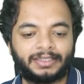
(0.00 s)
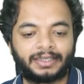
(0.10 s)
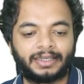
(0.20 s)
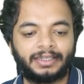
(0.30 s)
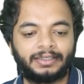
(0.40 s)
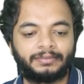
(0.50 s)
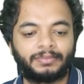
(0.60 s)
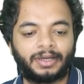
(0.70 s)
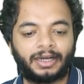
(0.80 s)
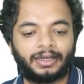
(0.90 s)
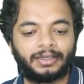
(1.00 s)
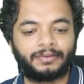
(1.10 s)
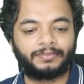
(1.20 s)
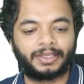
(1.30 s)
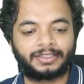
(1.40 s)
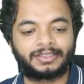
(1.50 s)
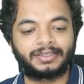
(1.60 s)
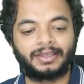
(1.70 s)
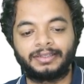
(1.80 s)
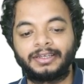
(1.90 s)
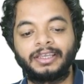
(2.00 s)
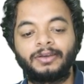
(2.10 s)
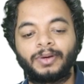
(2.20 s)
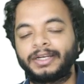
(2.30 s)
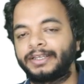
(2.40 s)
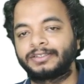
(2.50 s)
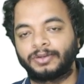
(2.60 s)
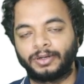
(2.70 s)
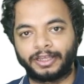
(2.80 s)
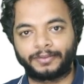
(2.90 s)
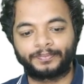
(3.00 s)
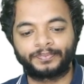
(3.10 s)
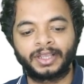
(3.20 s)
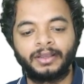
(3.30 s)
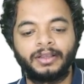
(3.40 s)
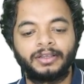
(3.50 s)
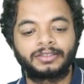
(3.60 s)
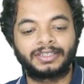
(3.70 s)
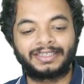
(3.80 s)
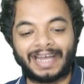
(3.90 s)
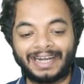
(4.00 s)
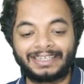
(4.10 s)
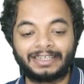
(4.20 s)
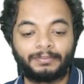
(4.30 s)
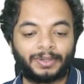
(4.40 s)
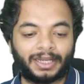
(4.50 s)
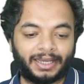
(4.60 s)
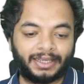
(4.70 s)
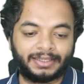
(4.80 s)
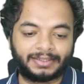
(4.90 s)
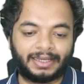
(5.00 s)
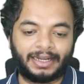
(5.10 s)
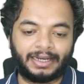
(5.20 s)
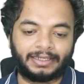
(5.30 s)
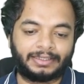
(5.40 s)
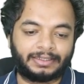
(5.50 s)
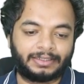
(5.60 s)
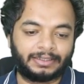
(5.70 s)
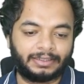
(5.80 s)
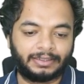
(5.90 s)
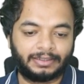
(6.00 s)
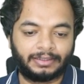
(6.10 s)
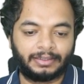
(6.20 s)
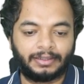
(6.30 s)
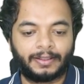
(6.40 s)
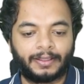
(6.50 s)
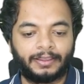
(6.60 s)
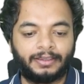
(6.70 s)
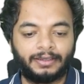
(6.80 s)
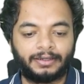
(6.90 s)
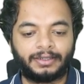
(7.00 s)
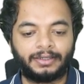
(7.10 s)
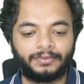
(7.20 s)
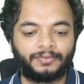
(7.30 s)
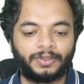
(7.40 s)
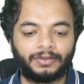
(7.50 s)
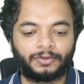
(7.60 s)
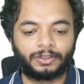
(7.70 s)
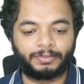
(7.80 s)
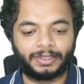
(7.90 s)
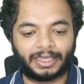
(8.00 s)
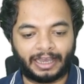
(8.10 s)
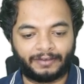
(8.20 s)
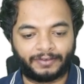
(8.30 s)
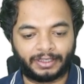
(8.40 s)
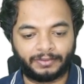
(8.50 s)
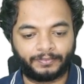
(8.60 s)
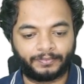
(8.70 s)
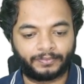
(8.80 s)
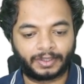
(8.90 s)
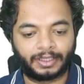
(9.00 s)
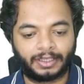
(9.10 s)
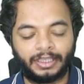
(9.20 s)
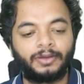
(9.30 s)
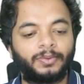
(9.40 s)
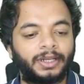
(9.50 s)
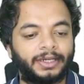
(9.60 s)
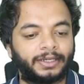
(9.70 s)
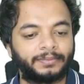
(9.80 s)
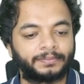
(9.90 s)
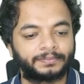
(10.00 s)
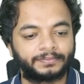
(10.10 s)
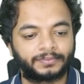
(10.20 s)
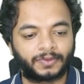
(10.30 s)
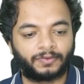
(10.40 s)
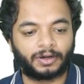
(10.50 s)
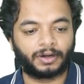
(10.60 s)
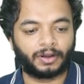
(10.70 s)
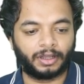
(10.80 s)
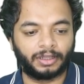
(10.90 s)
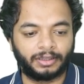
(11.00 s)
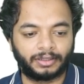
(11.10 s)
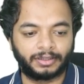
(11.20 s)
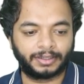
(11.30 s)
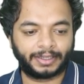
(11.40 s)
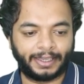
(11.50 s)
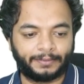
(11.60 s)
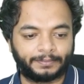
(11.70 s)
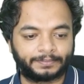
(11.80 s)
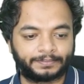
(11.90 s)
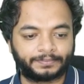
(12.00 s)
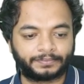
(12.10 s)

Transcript: basically it's the equality is holding. So that implies that here we would be having equality for all k.